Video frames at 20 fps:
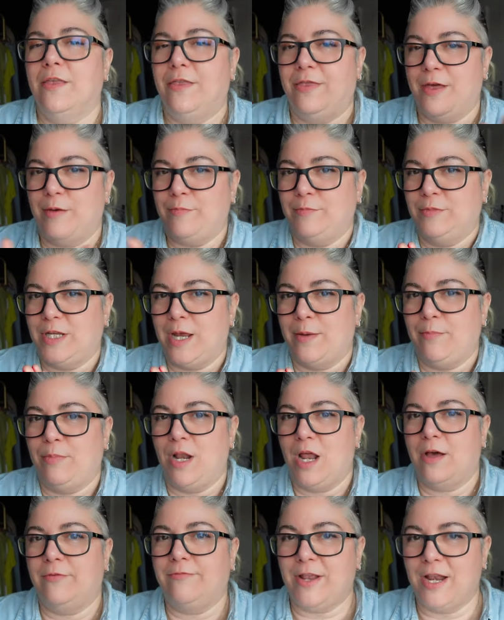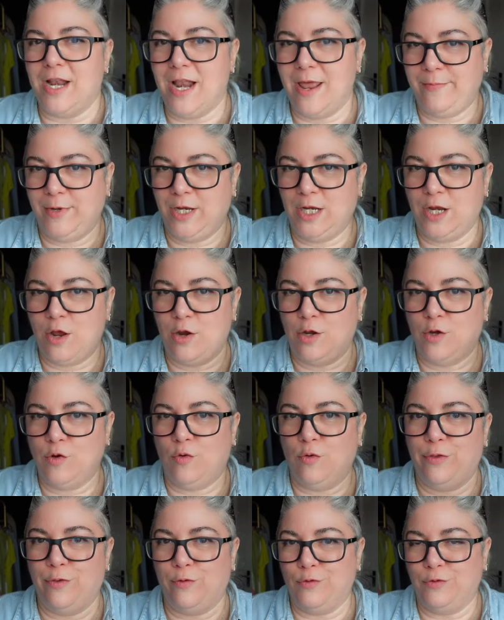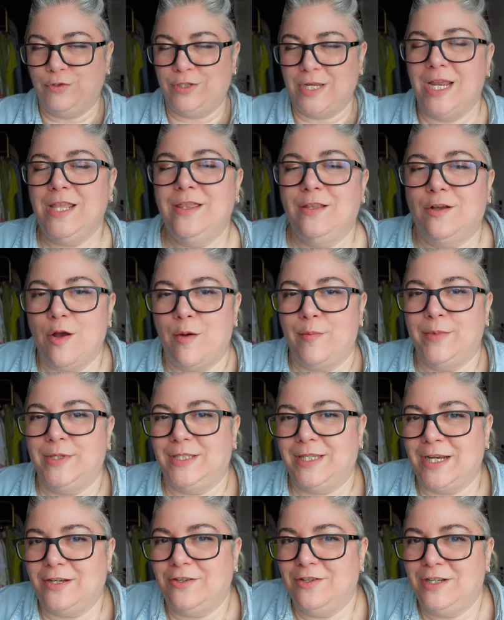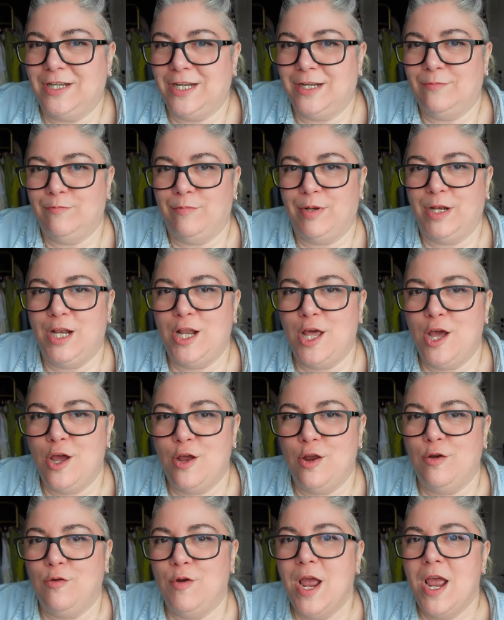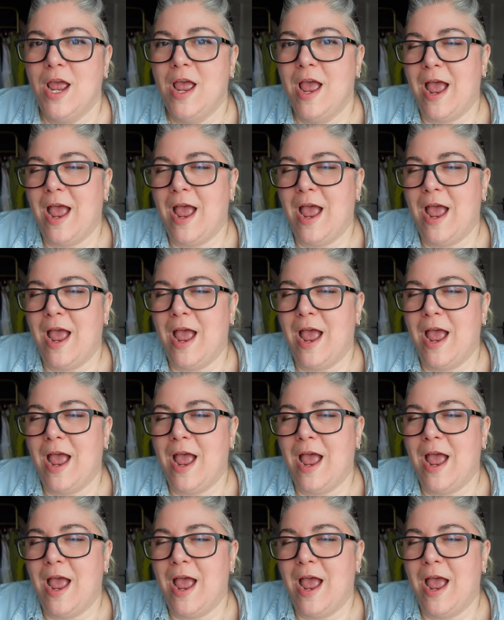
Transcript: Thumbs up, love, and let me know your thoughts in the comment section down below.